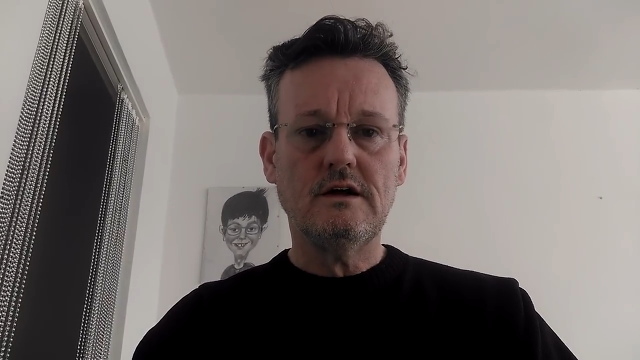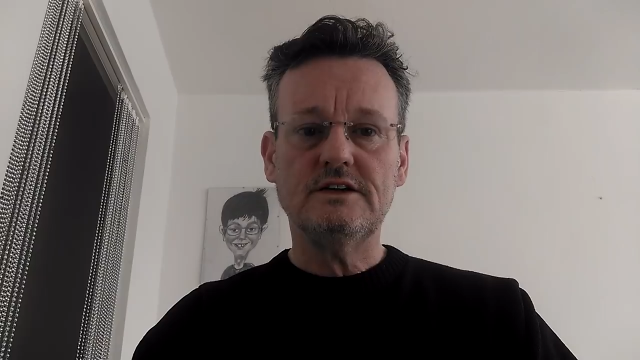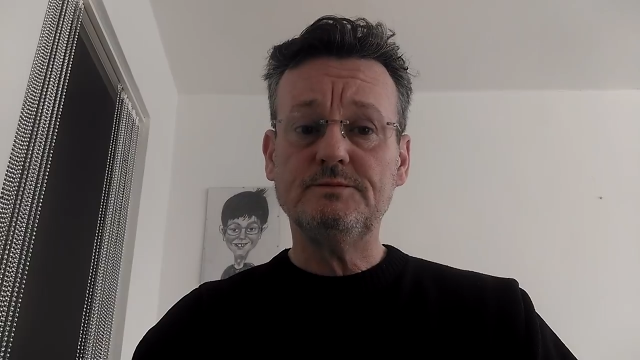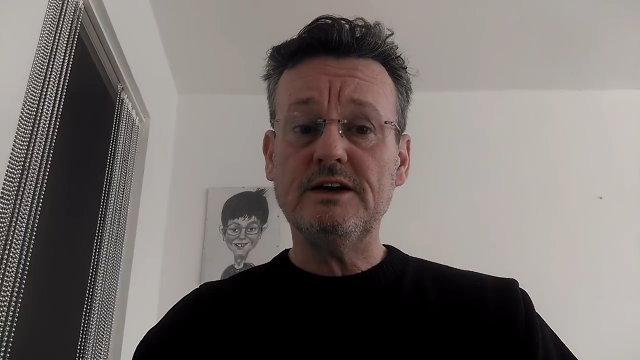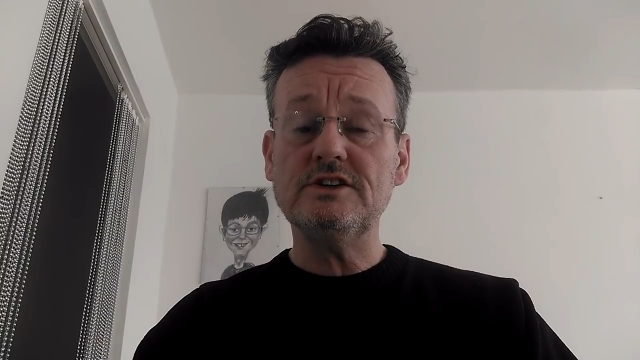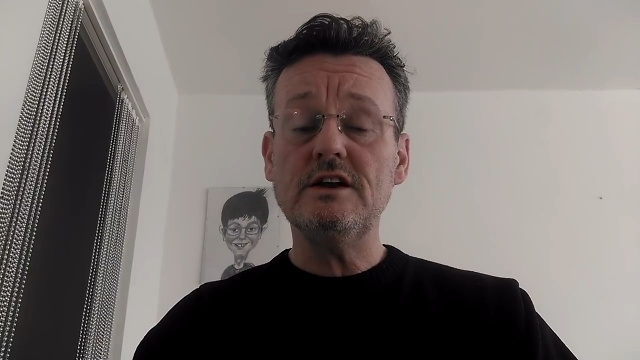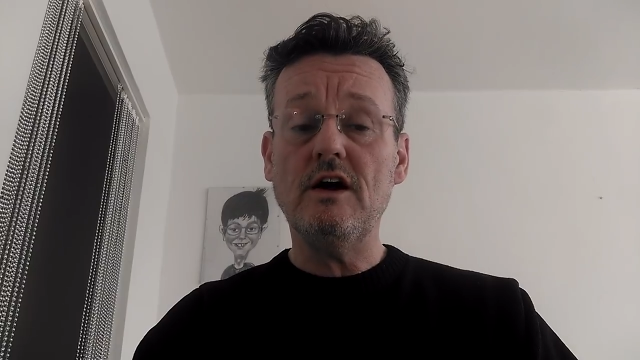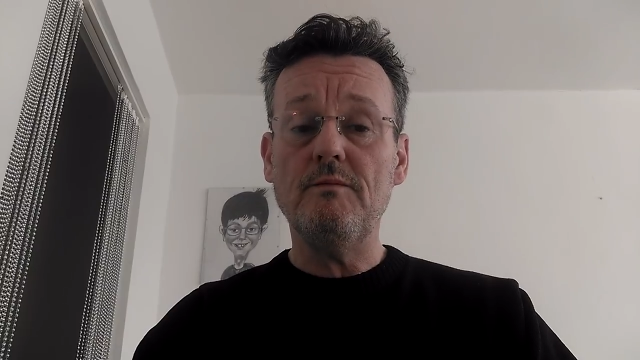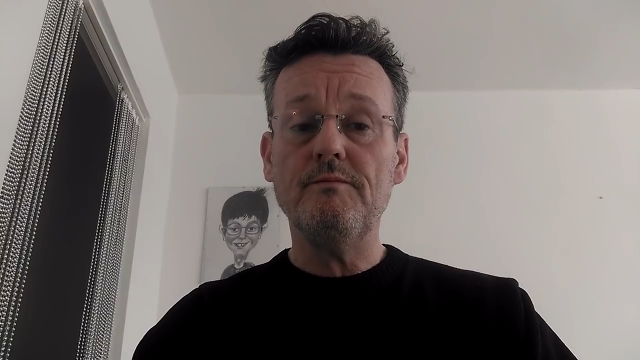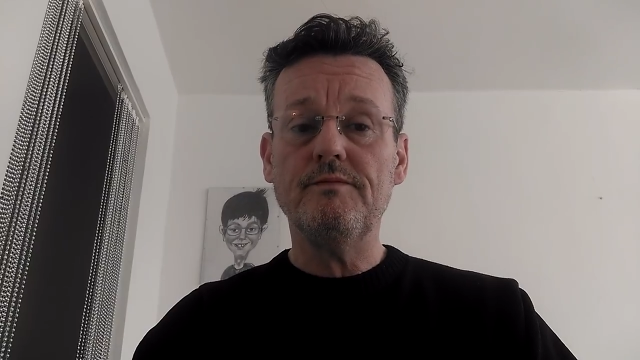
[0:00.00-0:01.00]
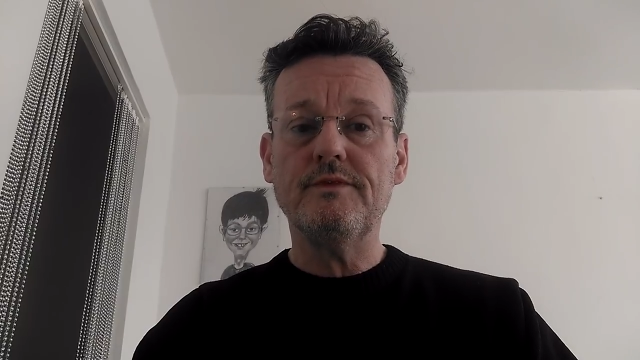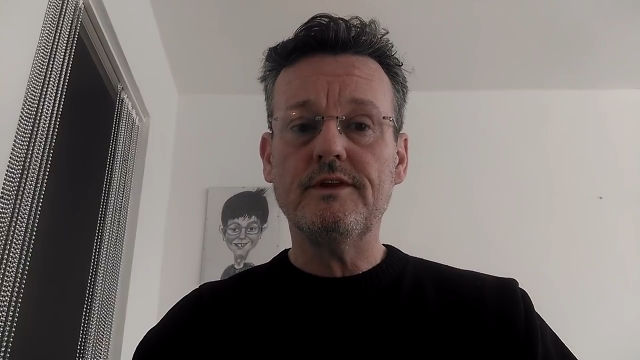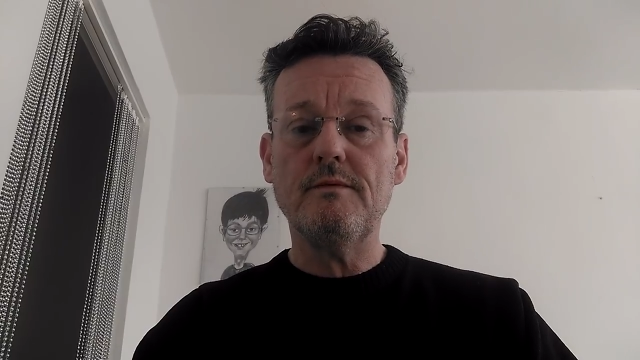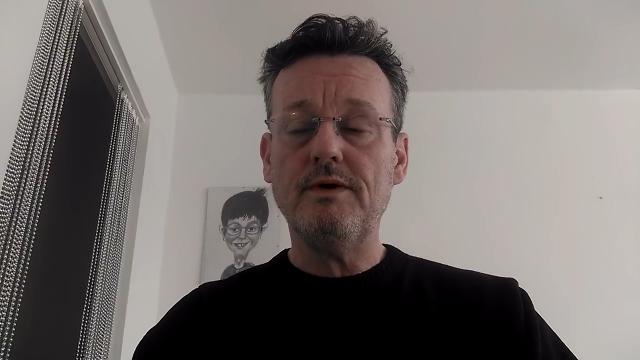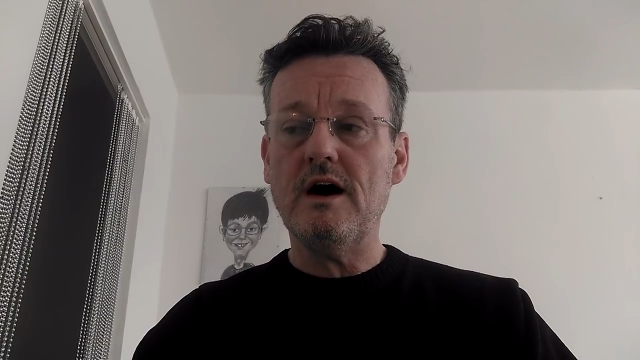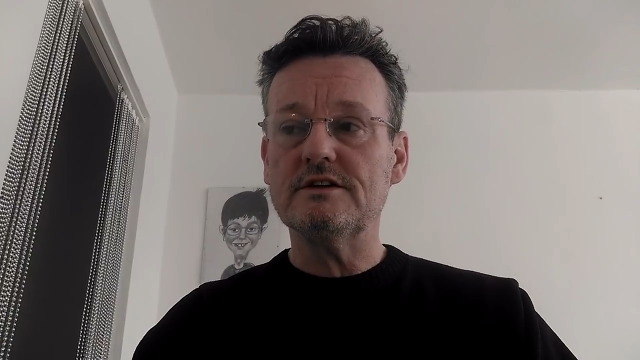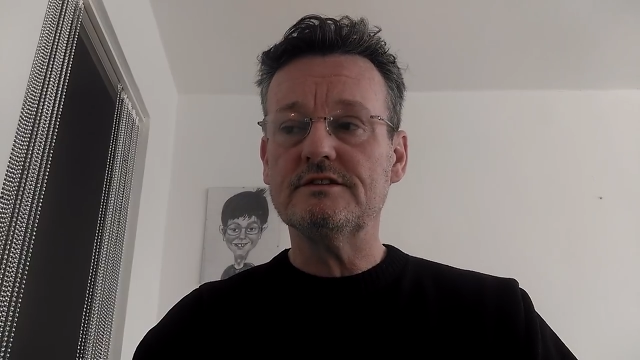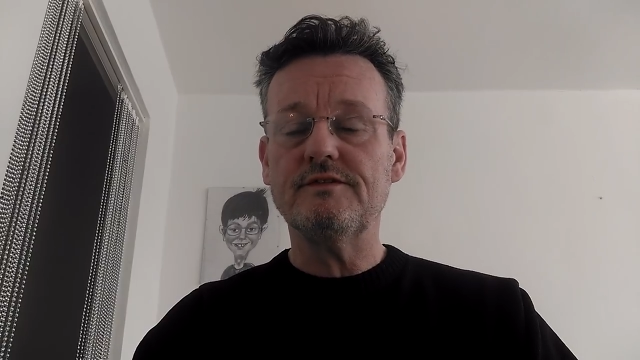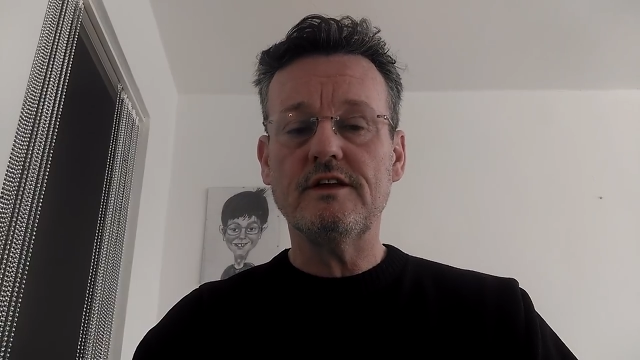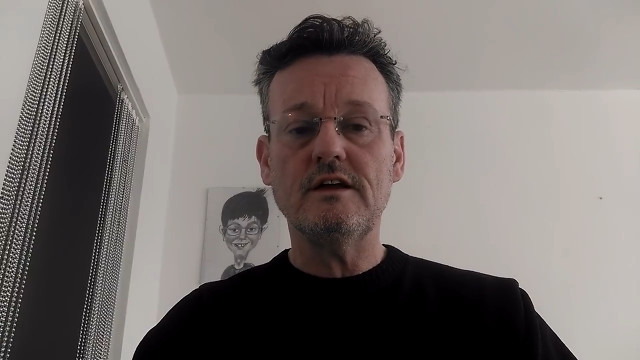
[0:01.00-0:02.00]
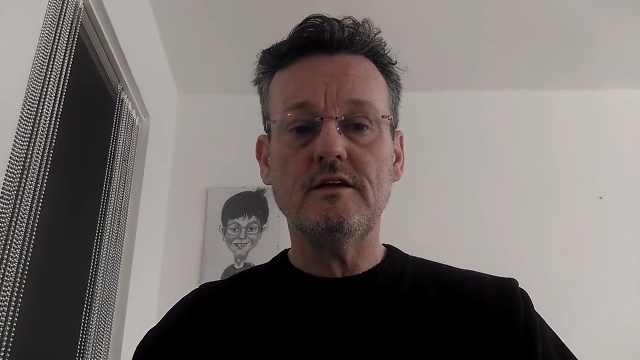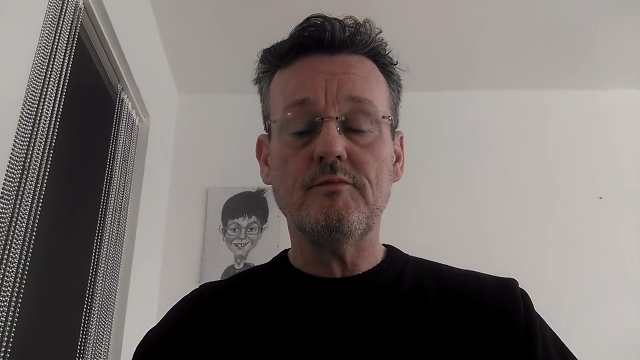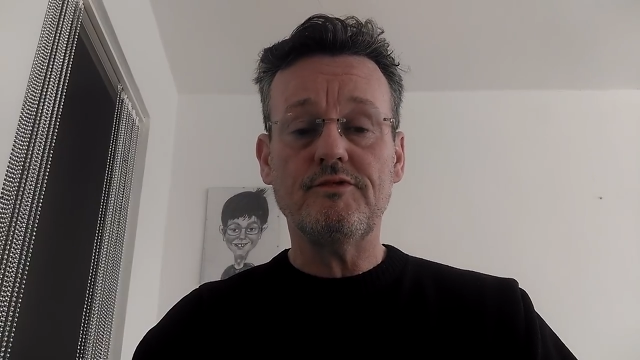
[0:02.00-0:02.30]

especially on the part of the